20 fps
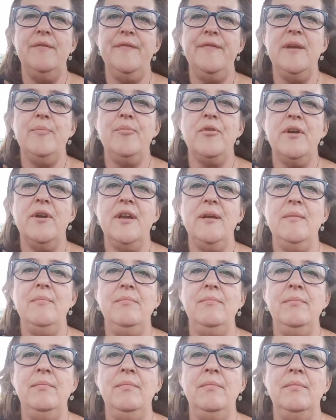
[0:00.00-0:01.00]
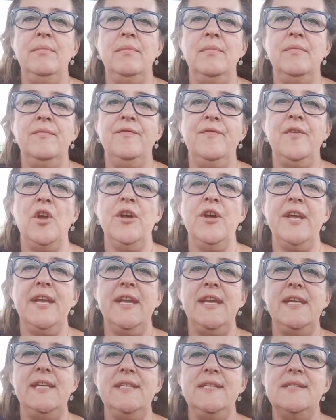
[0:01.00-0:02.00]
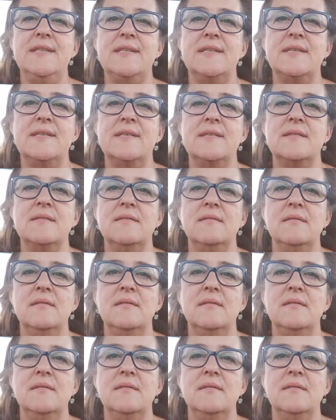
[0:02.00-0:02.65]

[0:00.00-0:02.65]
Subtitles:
Ibrahim flogging his?